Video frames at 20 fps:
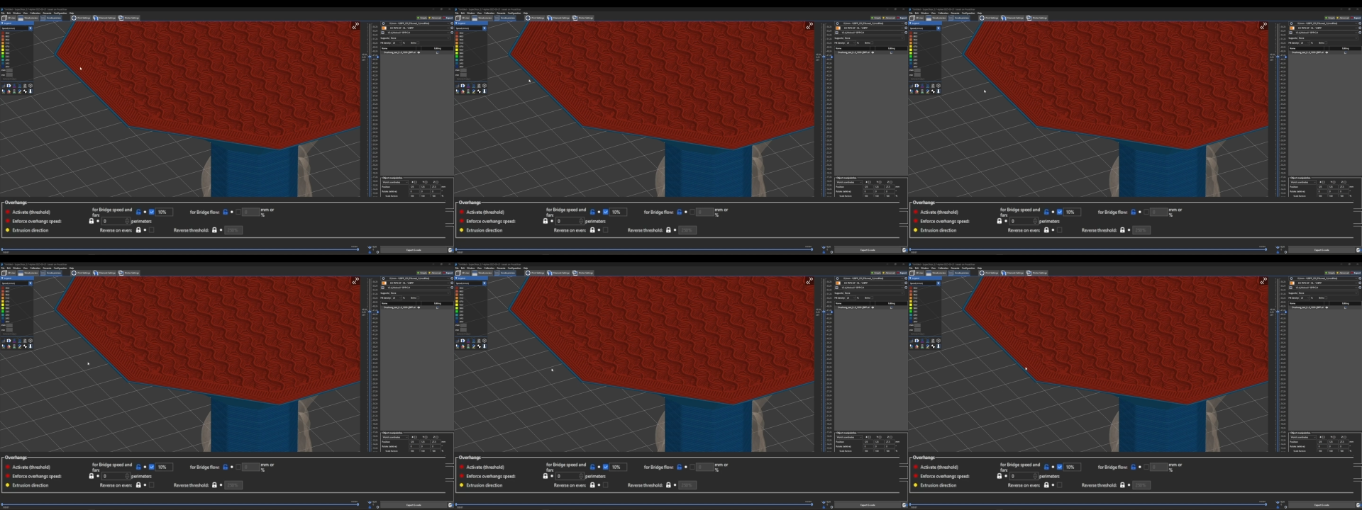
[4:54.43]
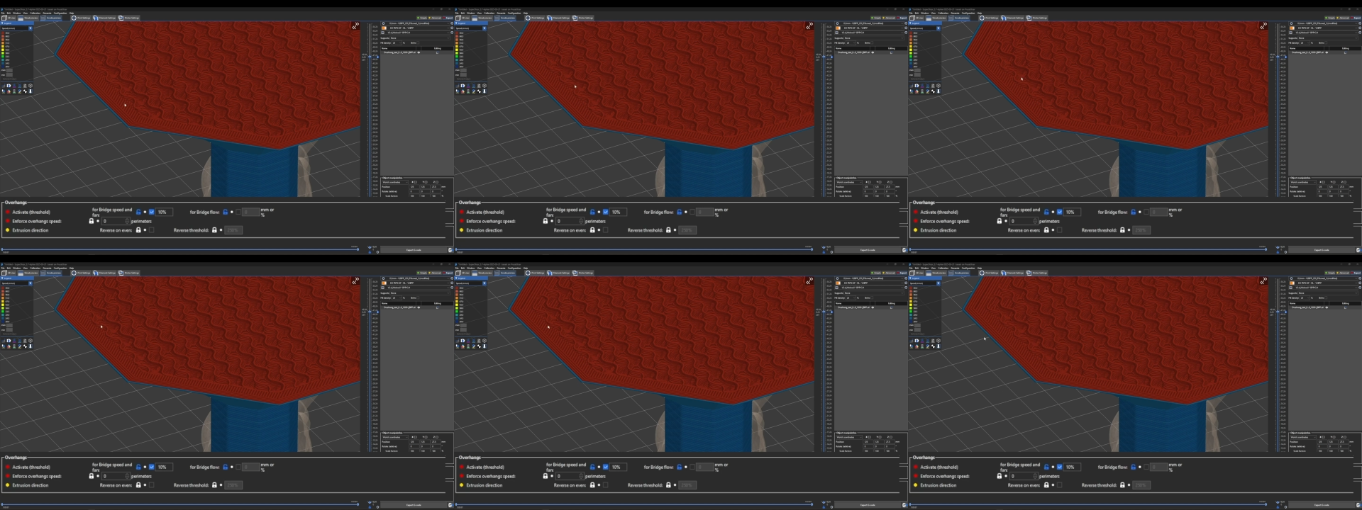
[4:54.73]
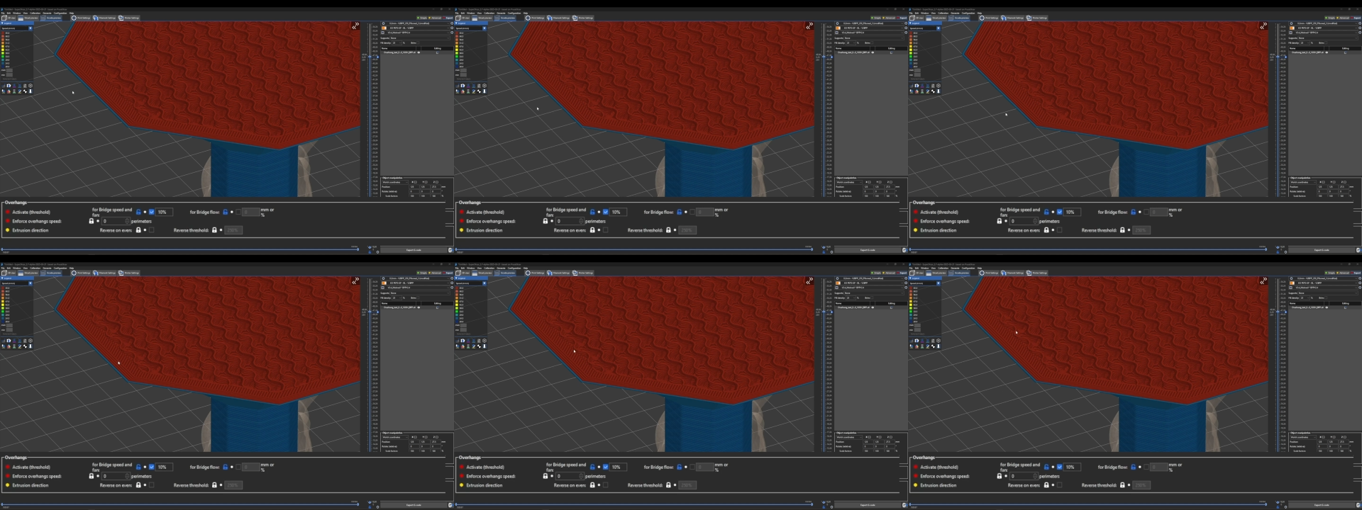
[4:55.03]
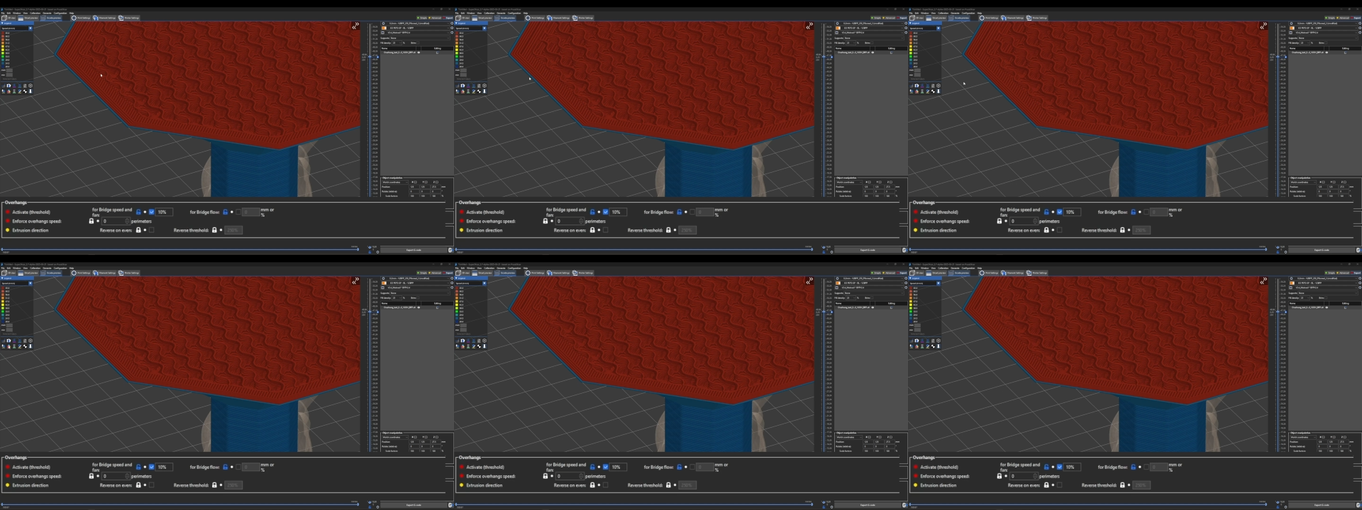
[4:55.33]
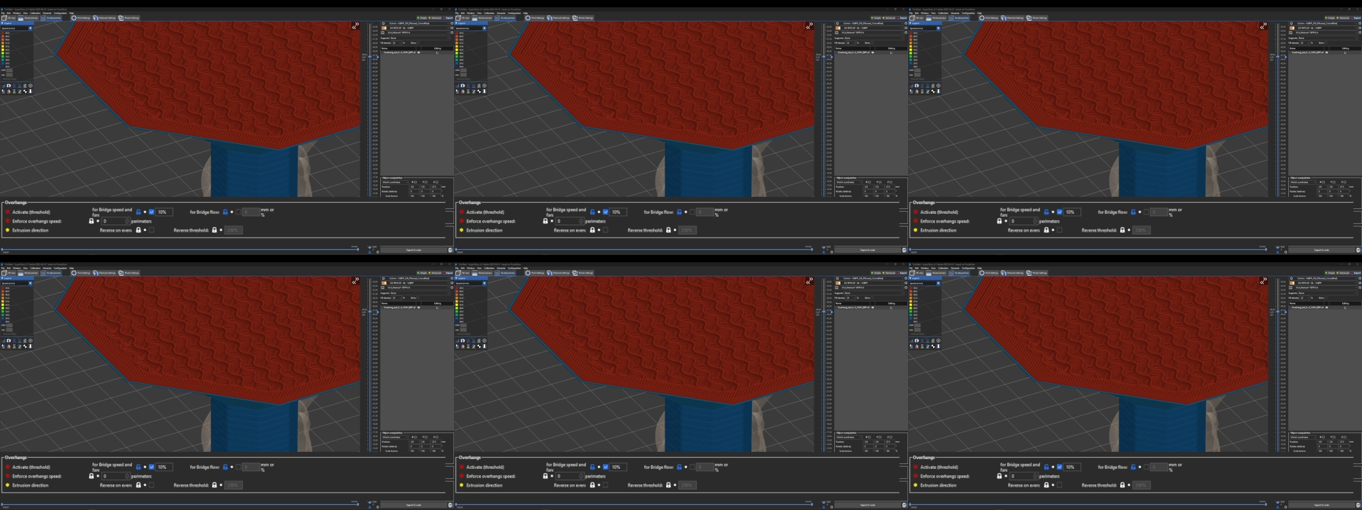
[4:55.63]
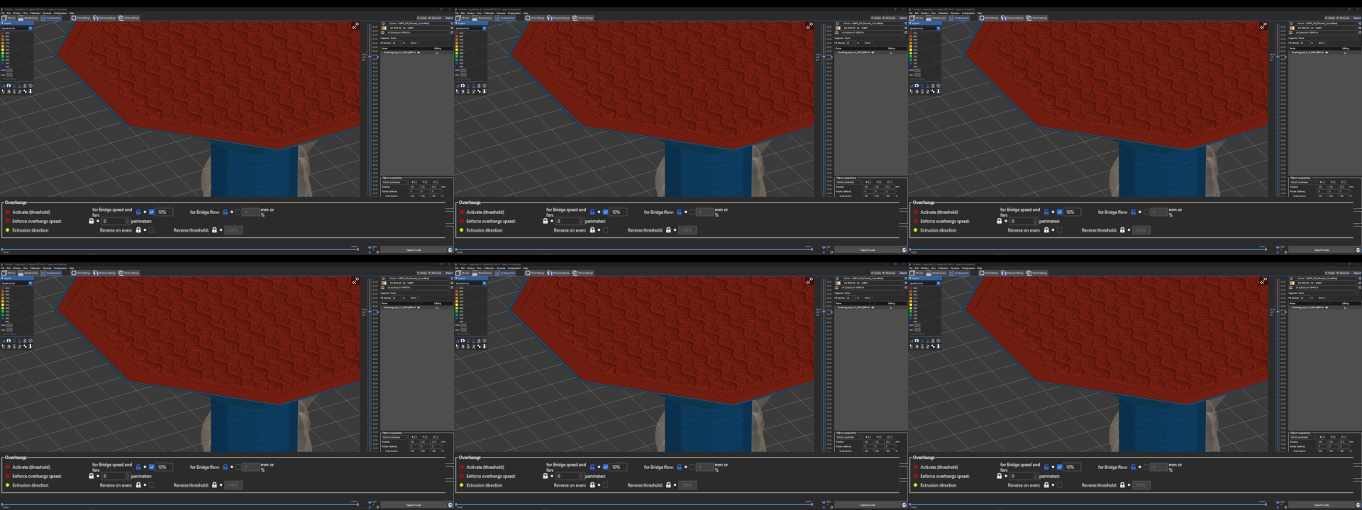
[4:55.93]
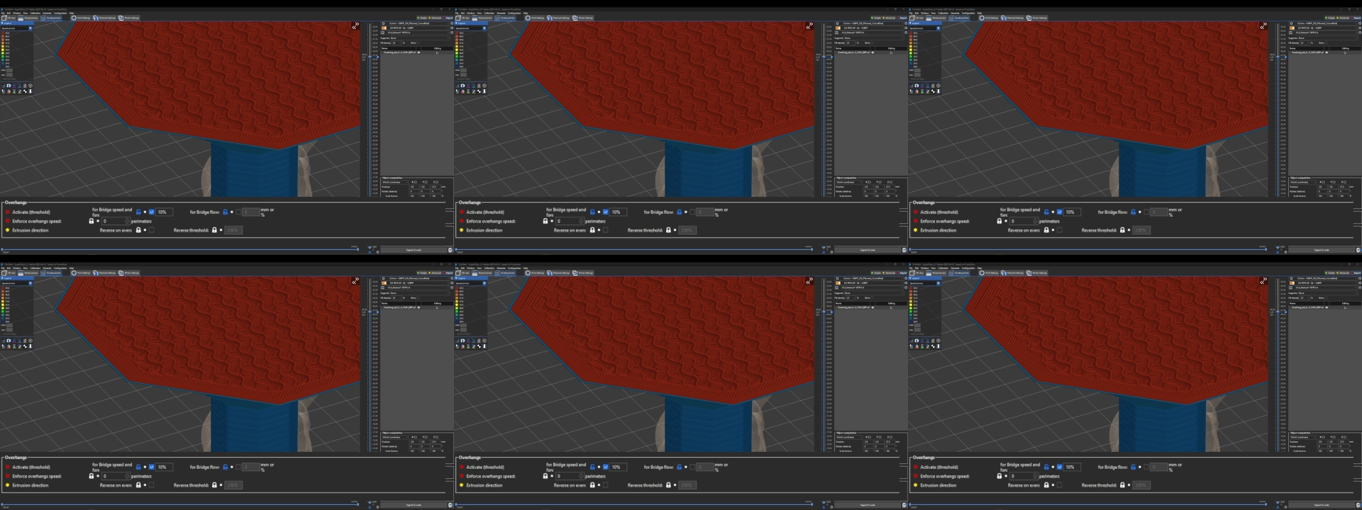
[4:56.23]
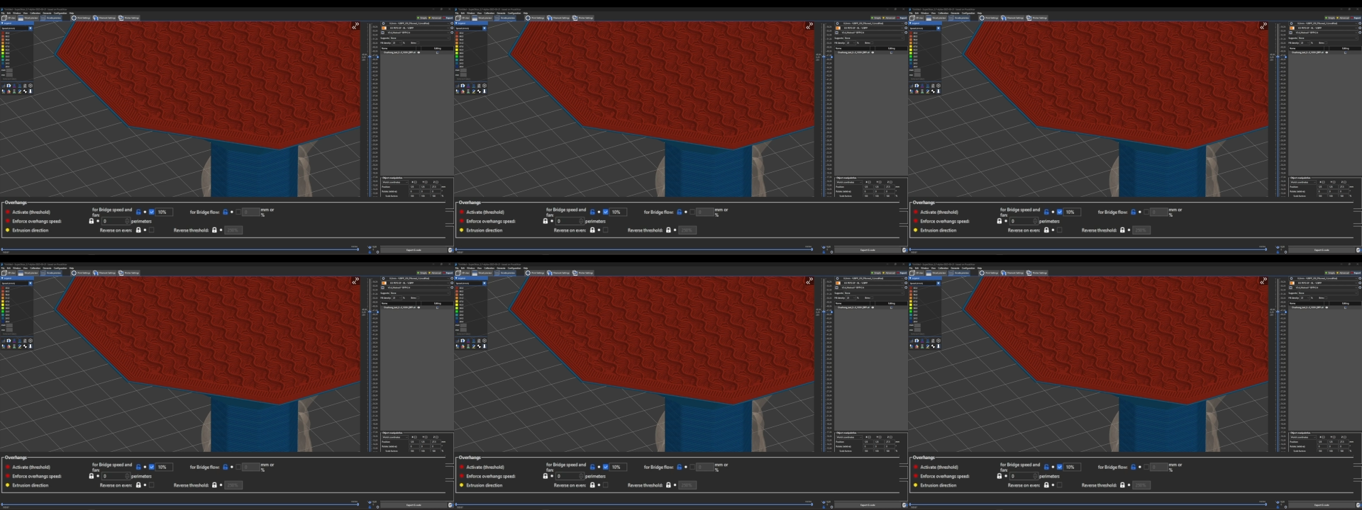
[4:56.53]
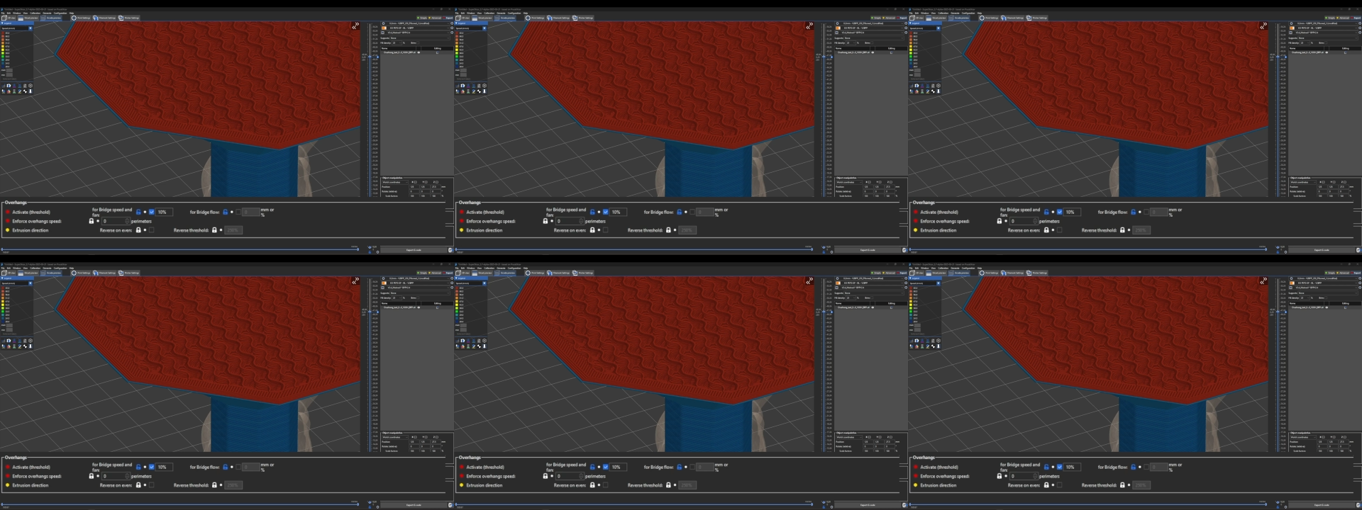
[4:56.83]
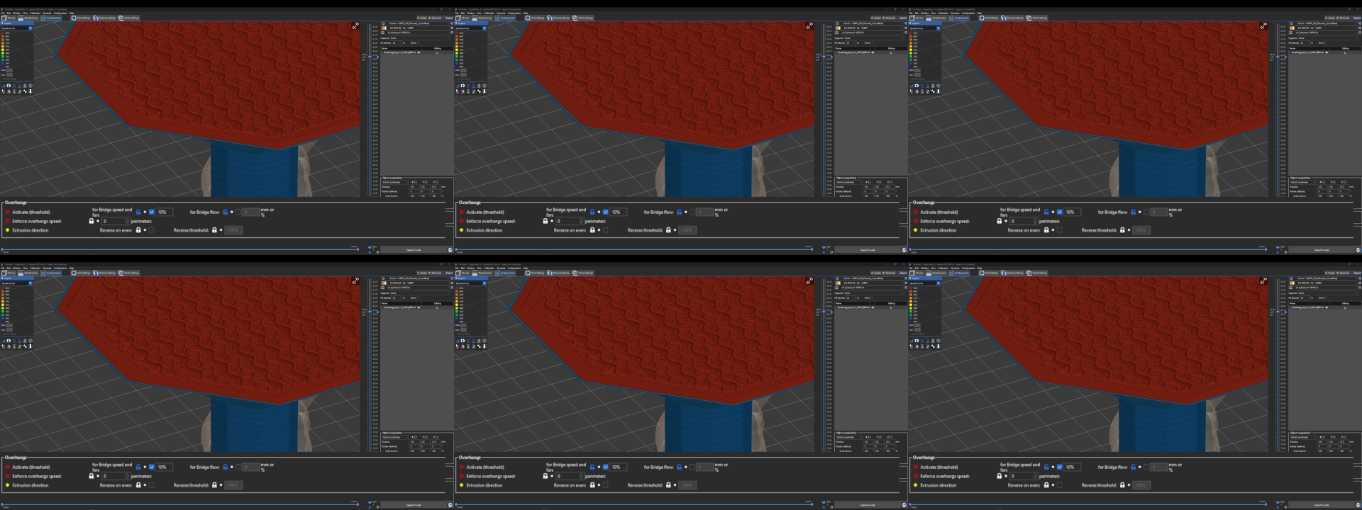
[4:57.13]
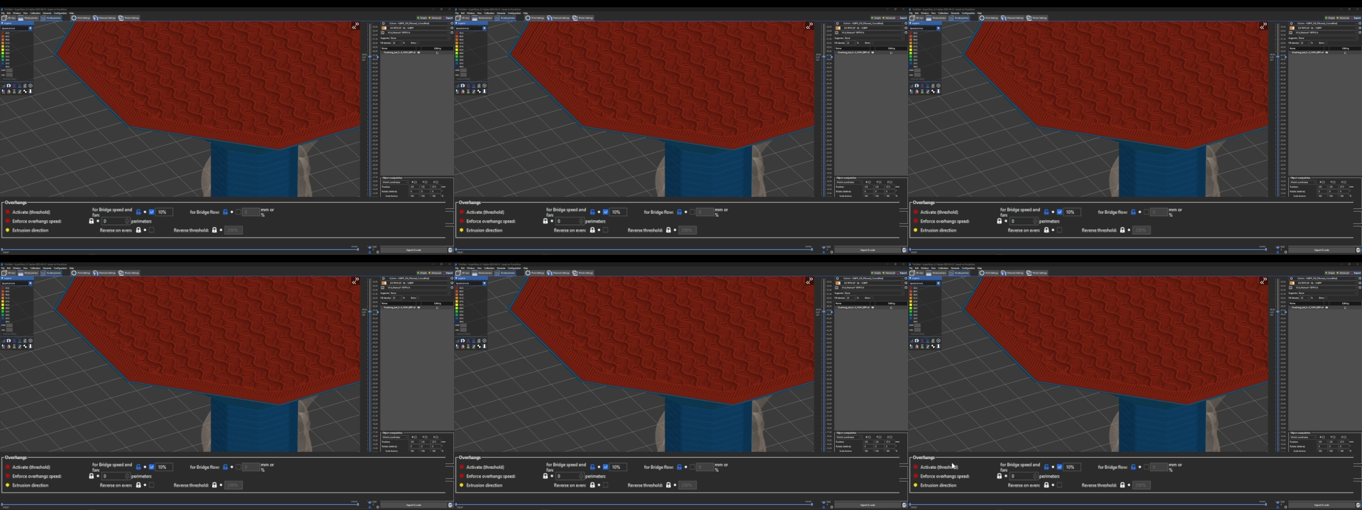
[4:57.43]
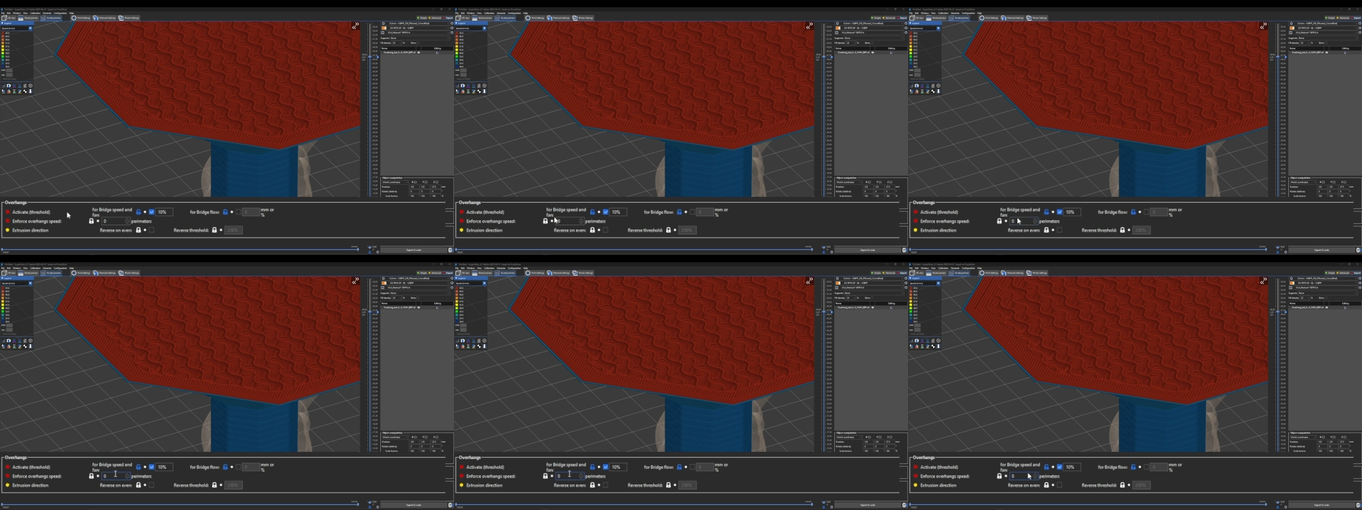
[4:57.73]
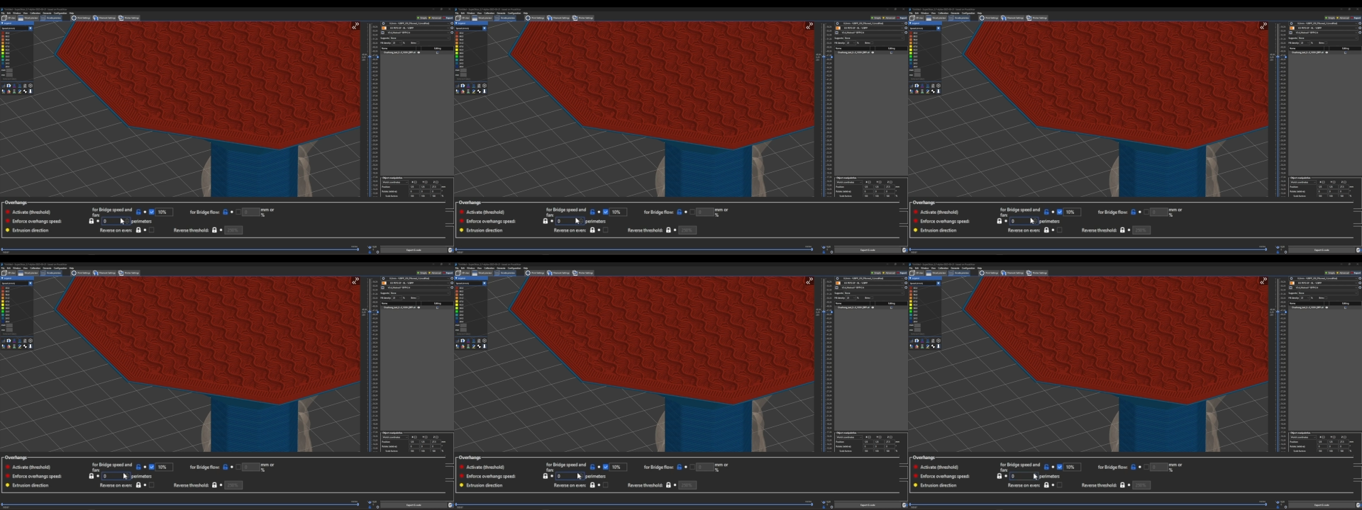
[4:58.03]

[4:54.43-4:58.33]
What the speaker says: (no speaker visible)